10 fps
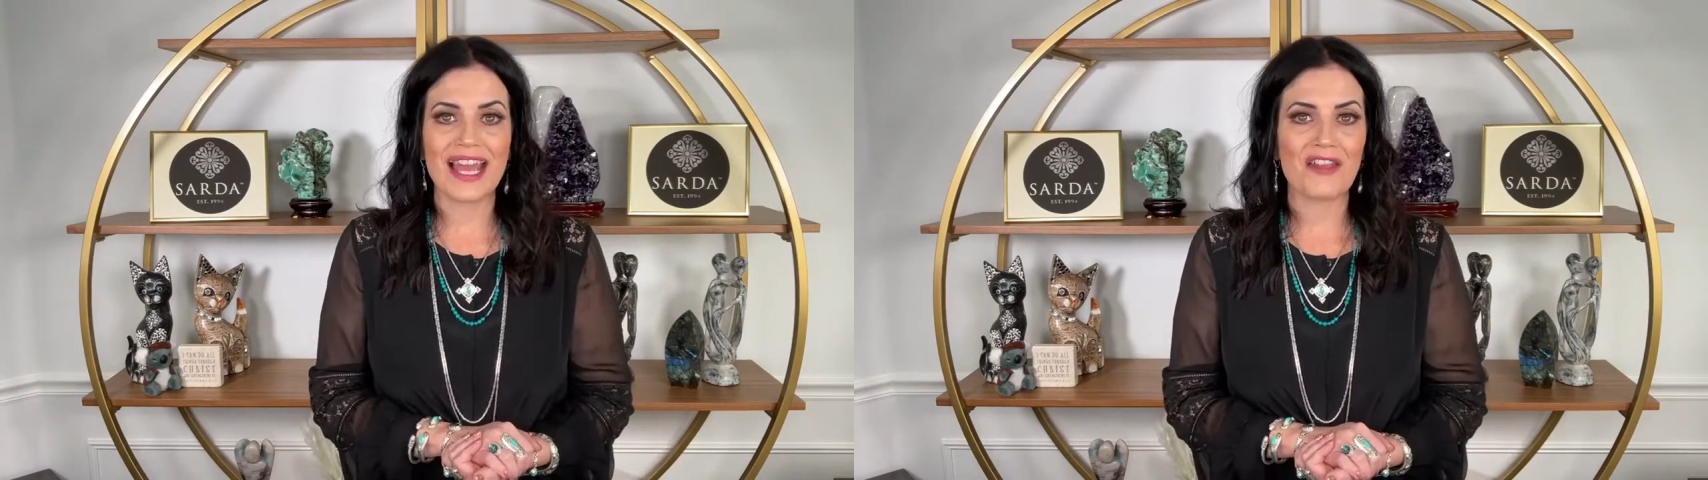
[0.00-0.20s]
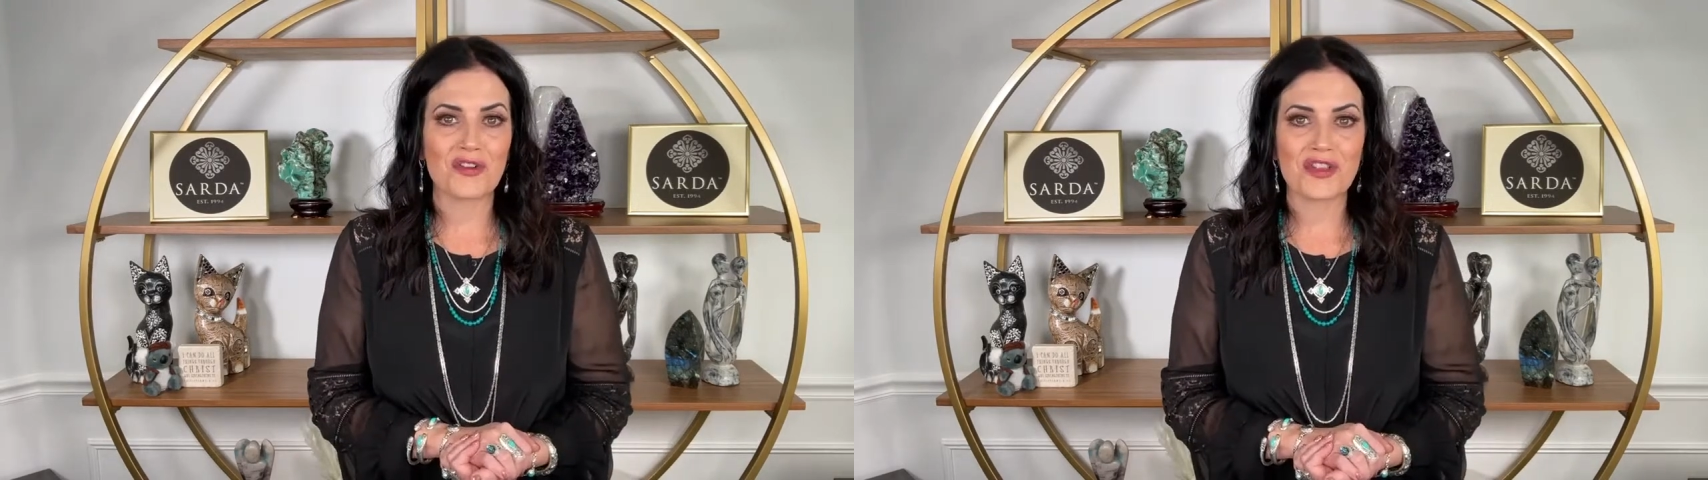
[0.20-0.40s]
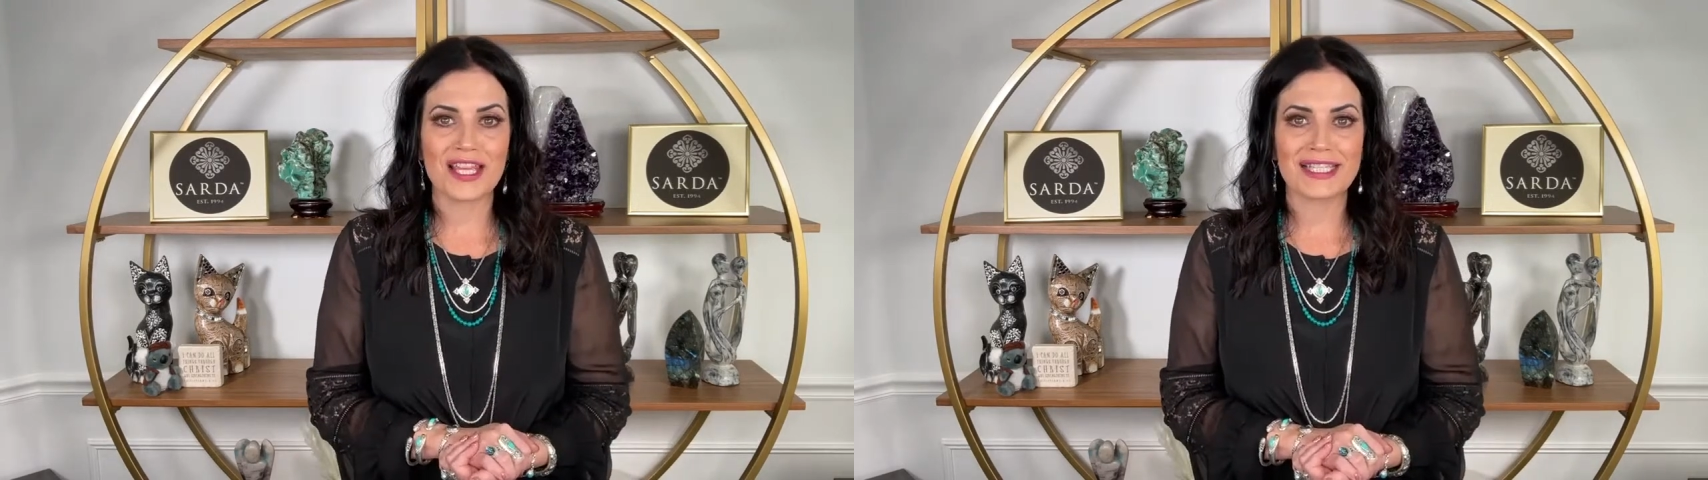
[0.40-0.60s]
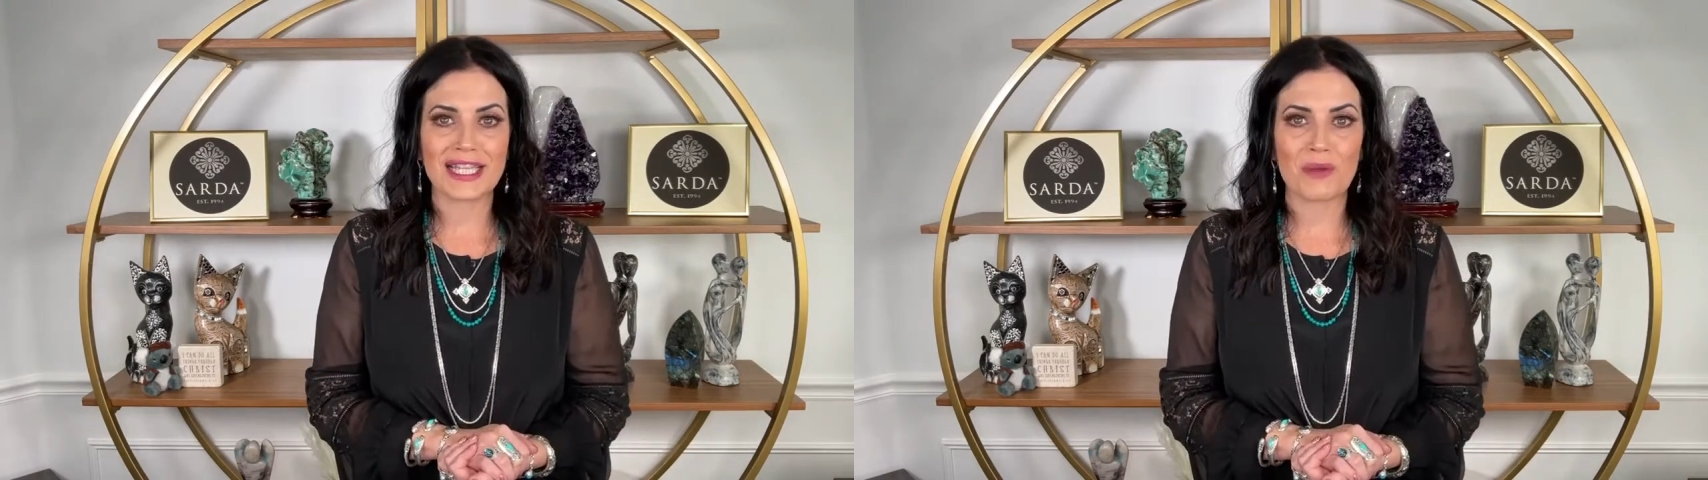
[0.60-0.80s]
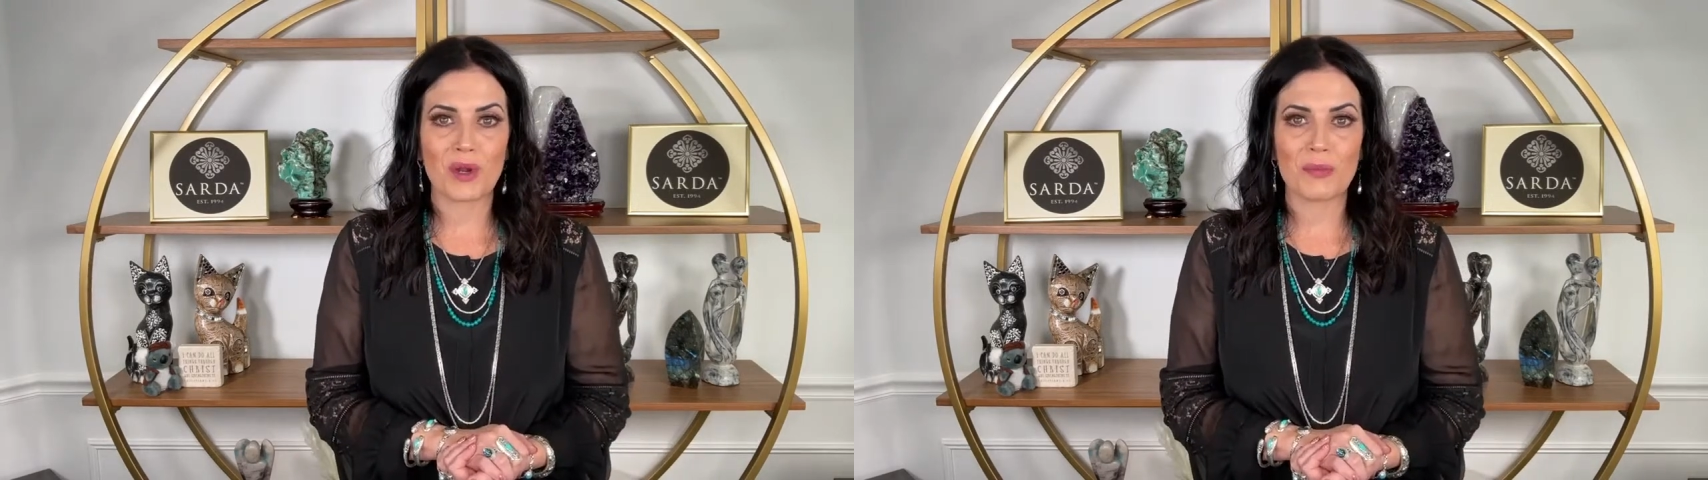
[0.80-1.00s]
other things
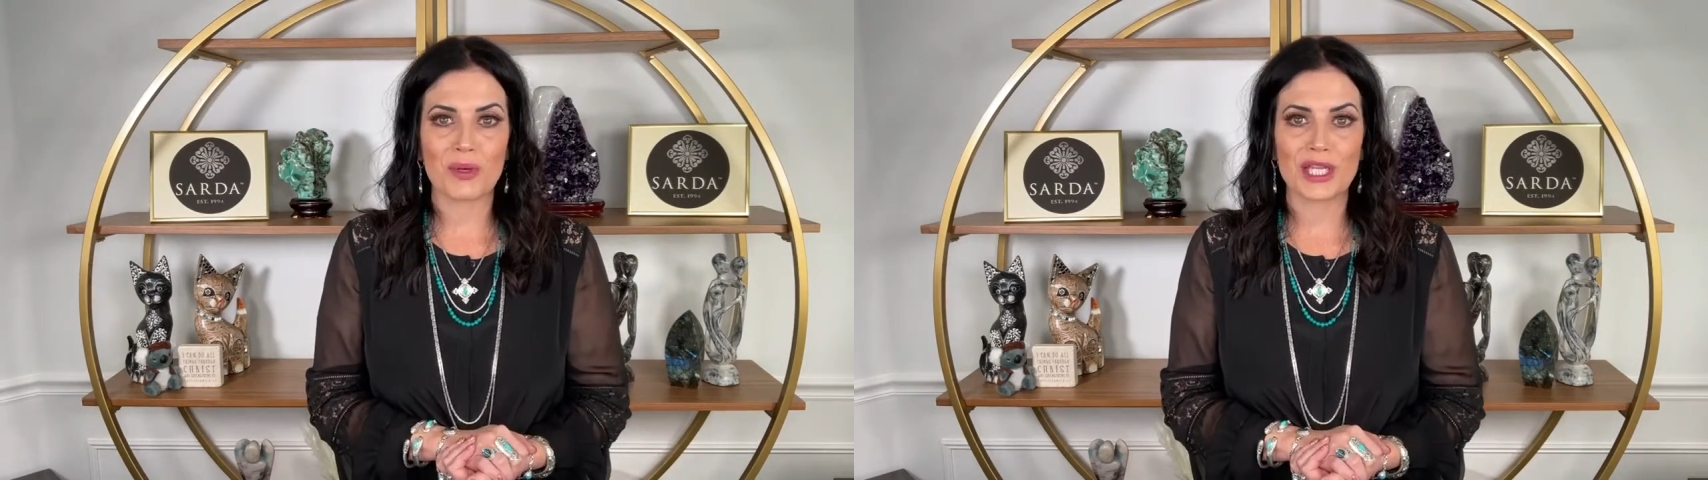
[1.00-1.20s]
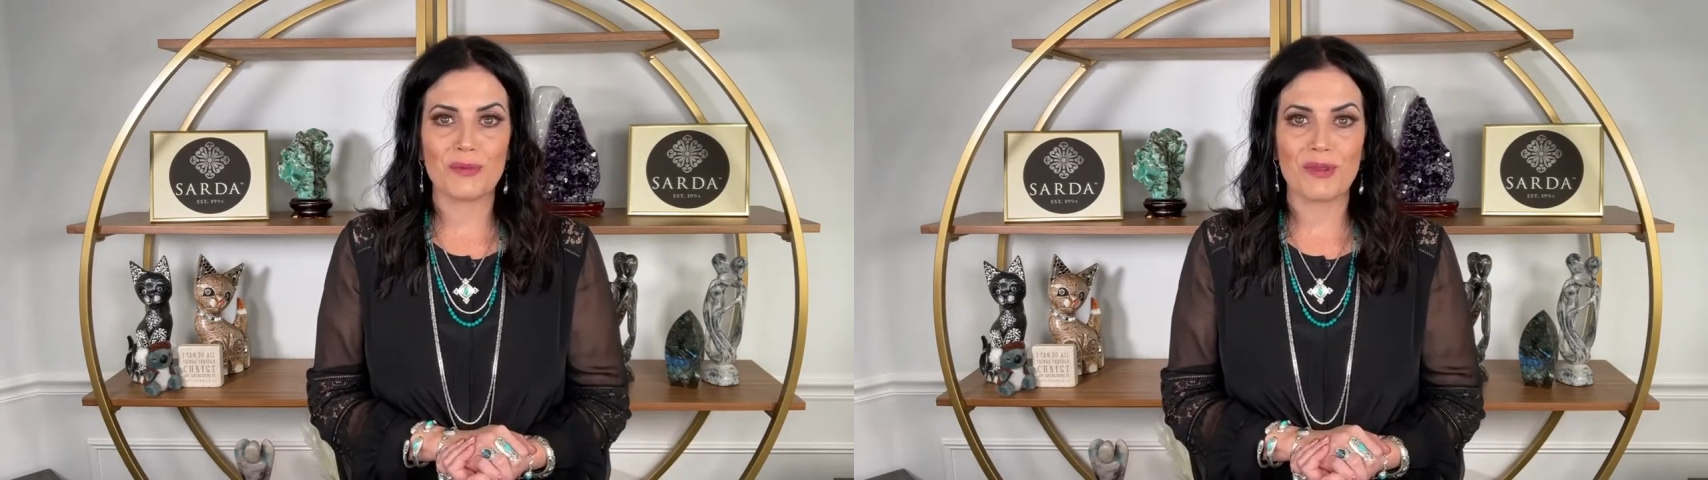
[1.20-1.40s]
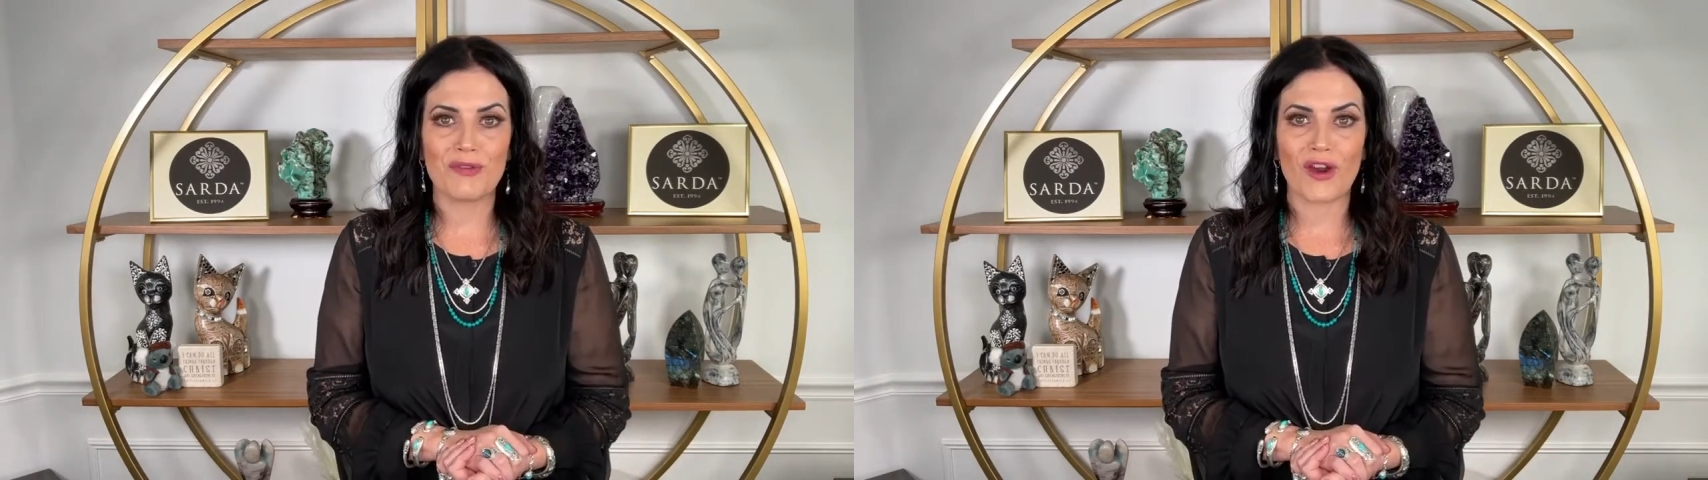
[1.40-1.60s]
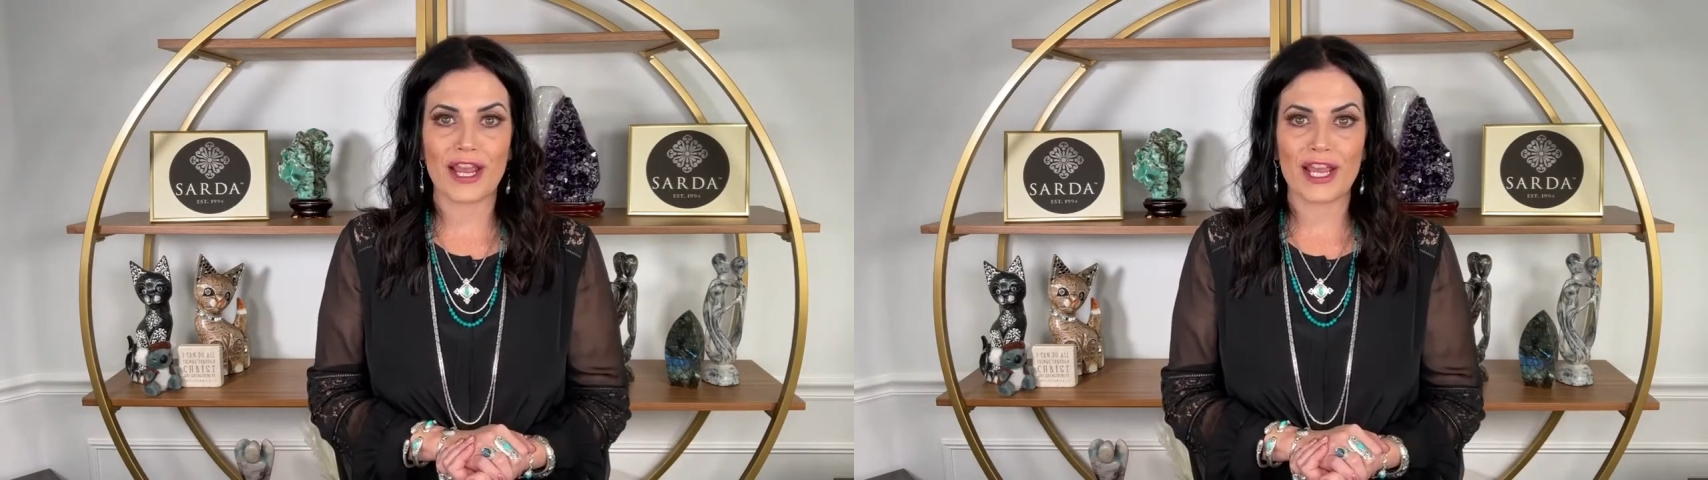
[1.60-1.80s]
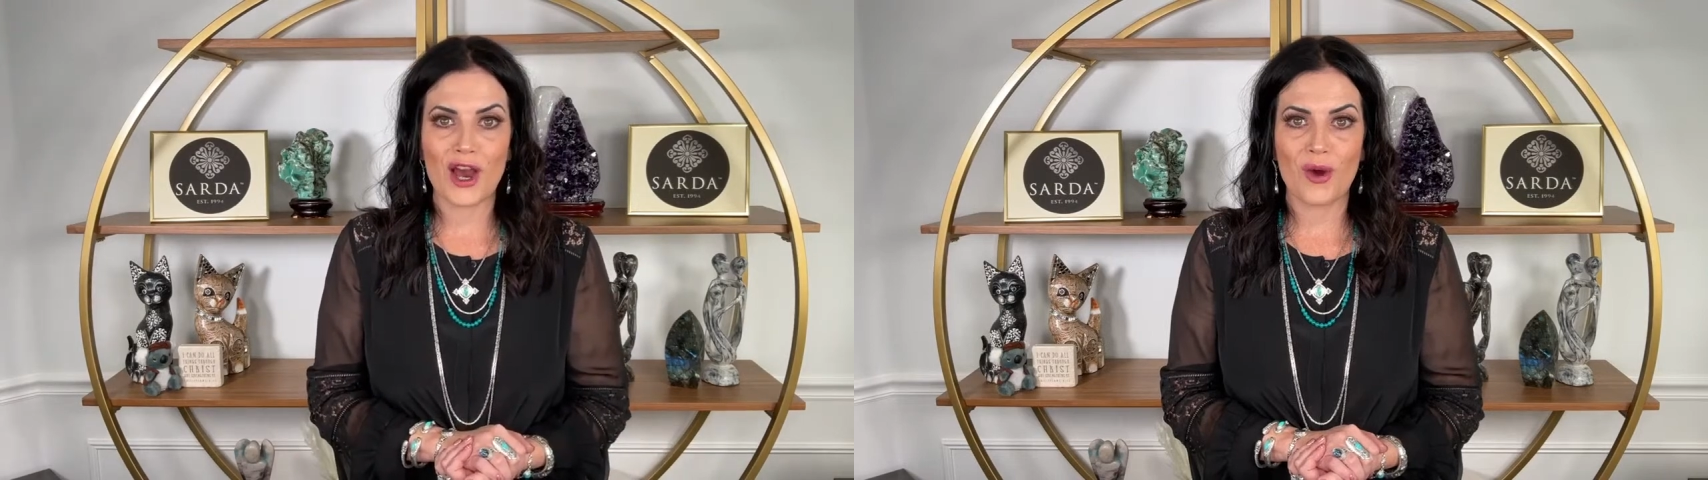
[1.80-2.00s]
that I want to bring you before I
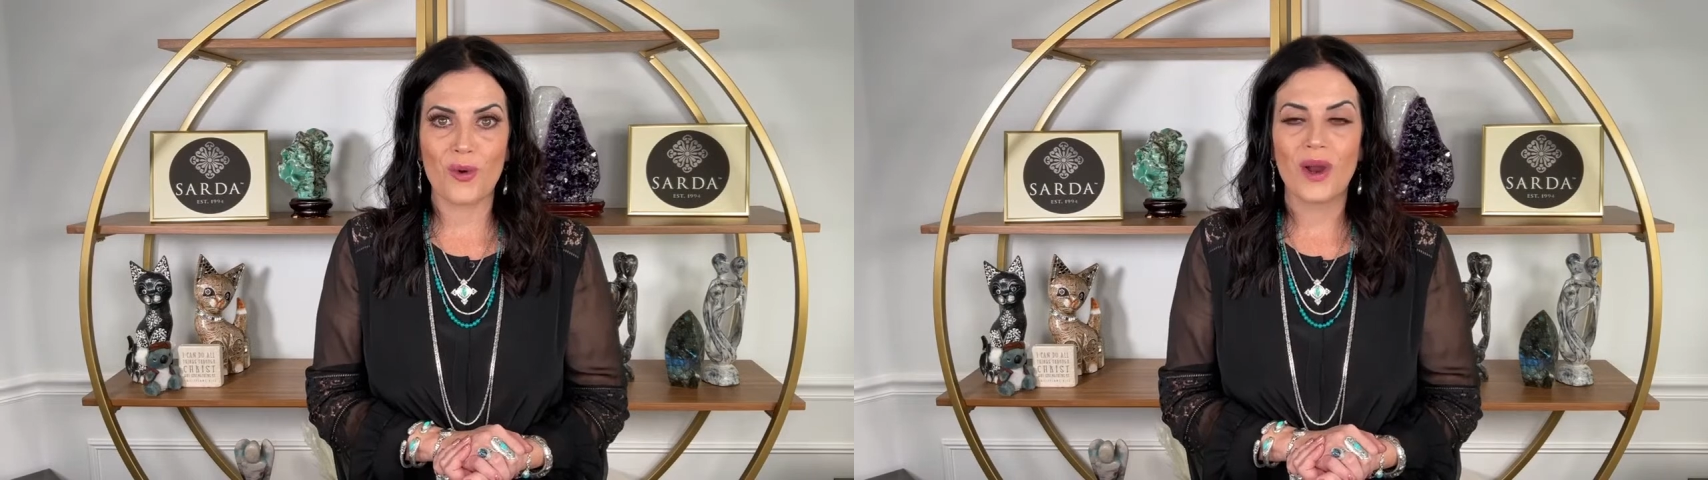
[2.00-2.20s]
go,